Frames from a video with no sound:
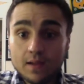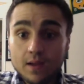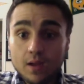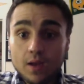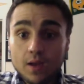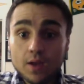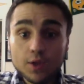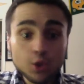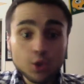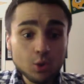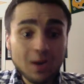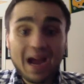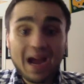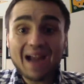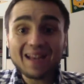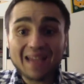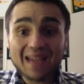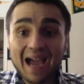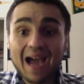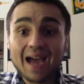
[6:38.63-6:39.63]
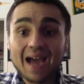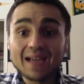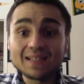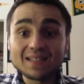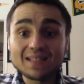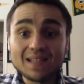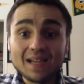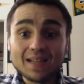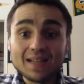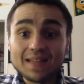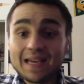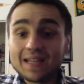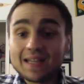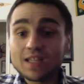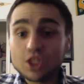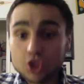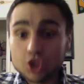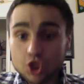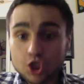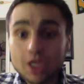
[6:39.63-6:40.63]
You got guys that
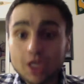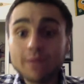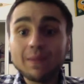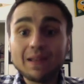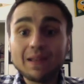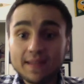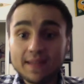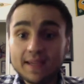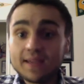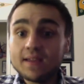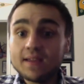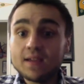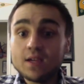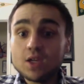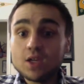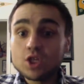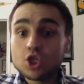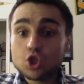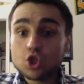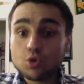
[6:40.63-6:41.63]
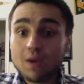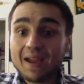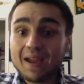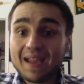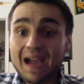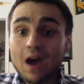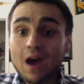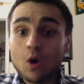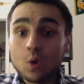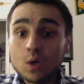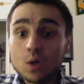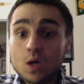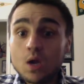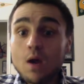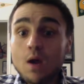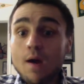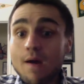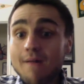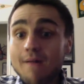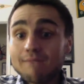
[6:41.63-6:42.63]
legitimately strike out
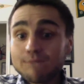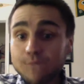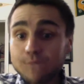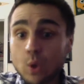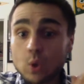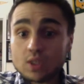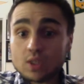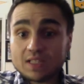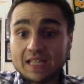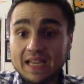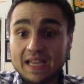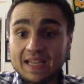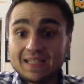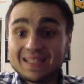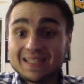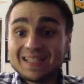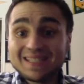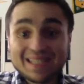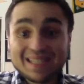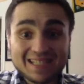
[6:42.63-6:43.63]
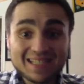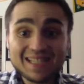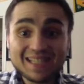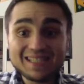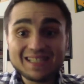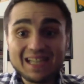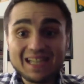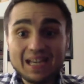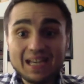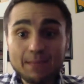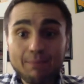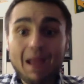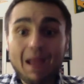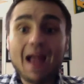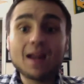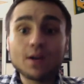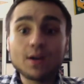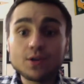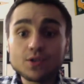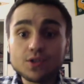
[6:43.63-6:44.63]
14 to 16
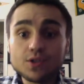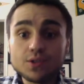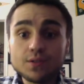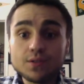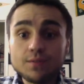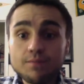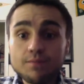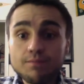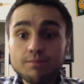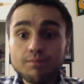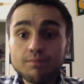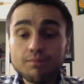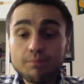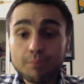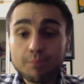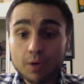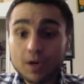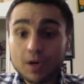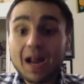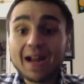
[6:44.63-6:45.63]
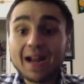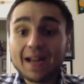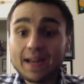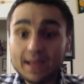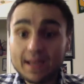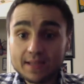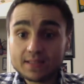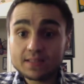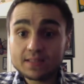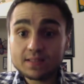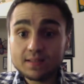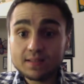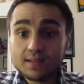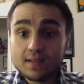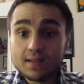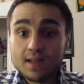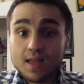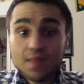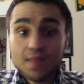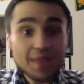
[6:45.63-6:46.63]
batters per 9 innings.
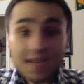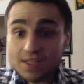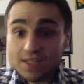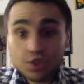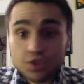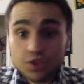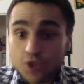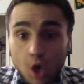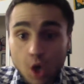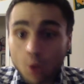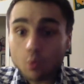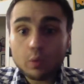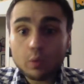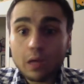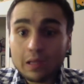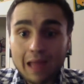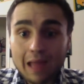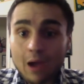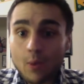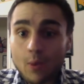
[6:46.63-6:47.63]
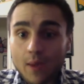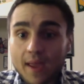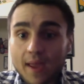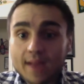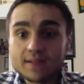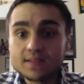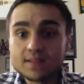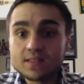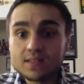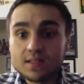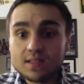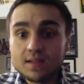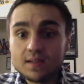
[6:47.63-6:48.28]
They don't allow hits.